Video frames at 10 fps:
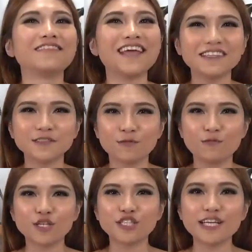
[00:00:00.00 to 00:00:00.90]
Thanks for
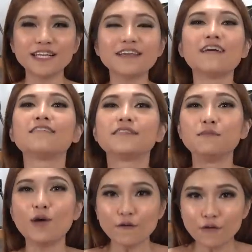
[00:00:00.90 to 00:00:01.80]
watching. The
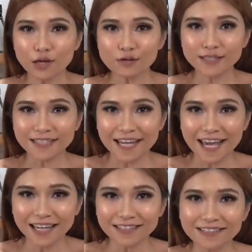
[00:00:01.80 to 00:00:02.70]
more followers I
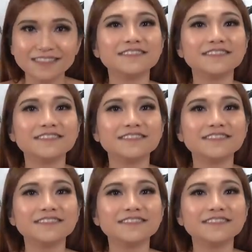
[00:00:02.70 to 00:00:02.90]
get,